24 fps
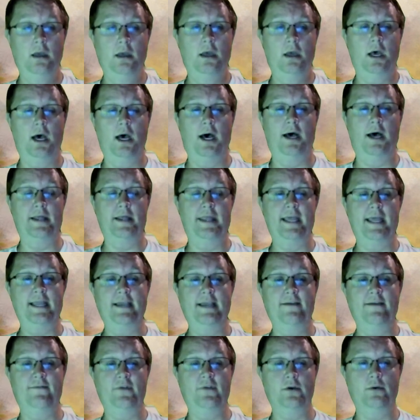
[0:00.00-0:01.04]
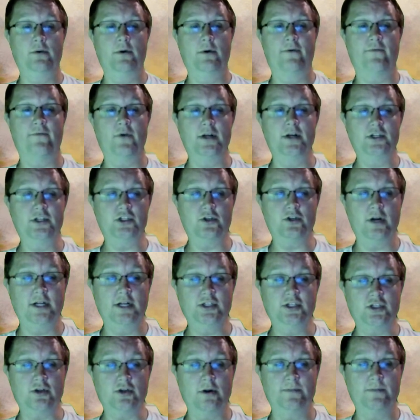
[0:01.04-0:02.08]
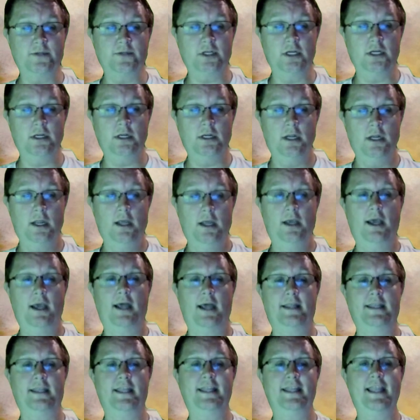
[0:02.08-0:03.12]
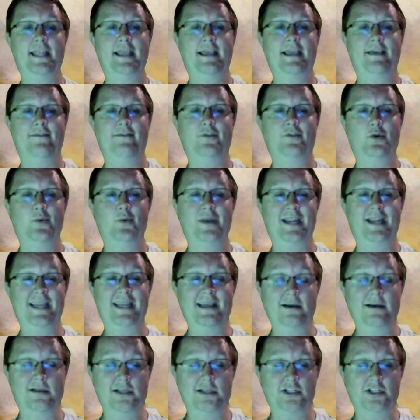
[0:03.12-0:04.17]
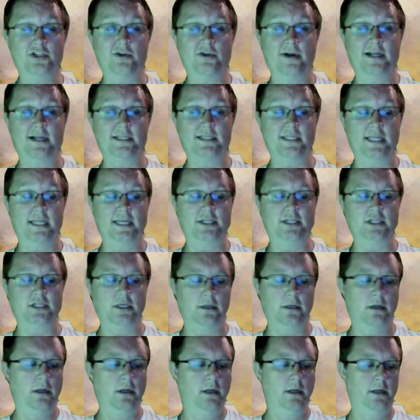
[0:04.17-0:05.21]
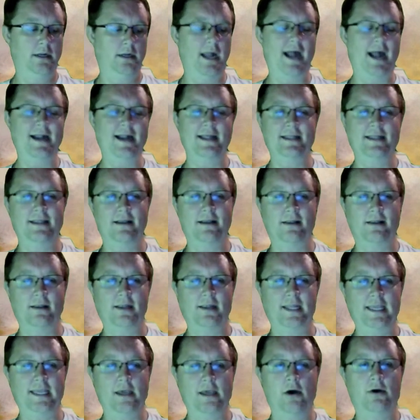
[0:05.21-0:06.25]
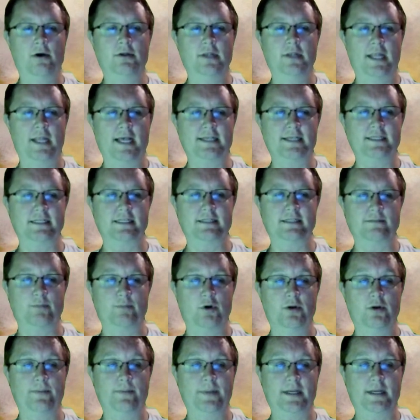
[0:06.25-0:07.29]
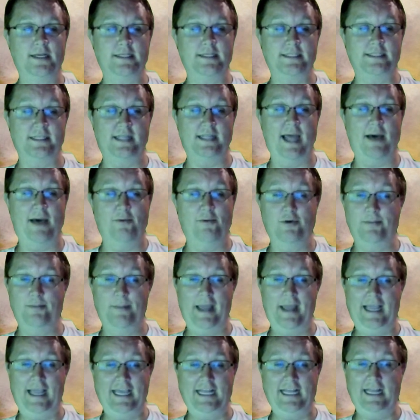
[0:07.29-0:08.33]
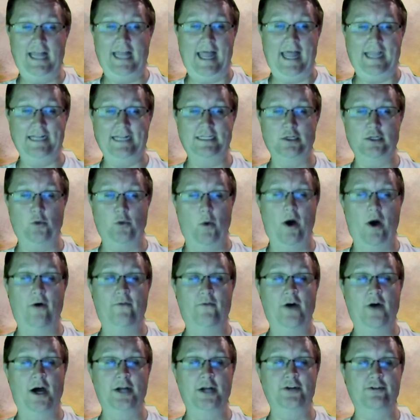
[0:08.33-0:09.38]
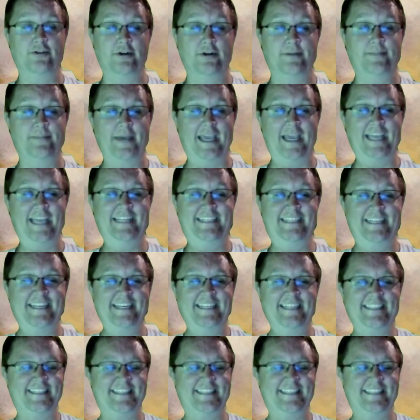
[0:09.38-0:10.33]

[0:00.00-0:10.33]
uh, they give you a French transcription, and then they give you an English translation. Not in the Lyon lessons book because that would make it like 1,200 pages,